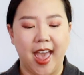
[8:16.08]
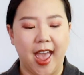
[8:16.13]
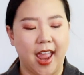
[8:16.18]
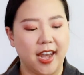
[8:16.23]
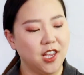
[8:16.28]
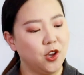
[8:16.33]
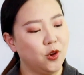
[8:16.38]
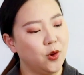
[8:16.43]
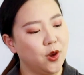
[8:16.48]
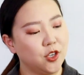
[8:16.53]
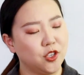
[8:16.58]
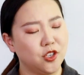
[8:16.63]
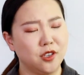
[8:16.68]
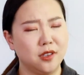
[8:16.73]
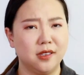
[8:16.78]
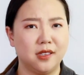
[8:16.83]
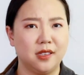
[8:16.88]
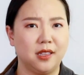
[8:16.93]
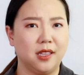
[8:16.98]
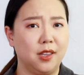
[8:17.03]
Any
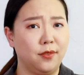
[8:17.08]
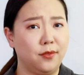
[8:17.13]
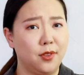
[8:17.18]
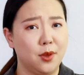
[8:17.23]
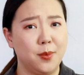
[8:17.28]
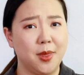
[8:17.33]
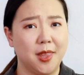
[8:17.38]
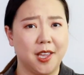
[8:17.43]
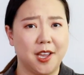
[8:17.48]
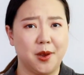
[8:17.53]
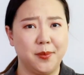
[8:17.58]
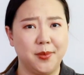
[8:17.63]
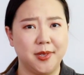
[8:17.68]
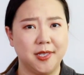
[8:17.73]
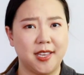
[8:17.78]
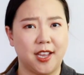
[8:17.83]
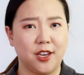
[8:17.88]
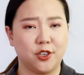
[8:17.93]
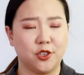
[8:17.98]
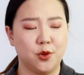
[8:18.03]
questions, leave them in the comment
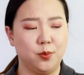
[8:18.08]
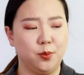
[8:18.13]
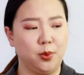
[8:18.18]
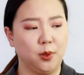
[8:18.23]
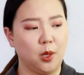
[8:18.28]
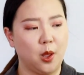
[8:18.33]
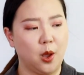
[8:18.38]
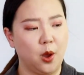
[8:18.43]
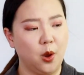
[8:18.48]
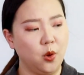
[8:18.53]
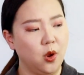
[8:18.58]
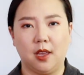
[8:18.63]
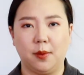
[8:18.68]
section below.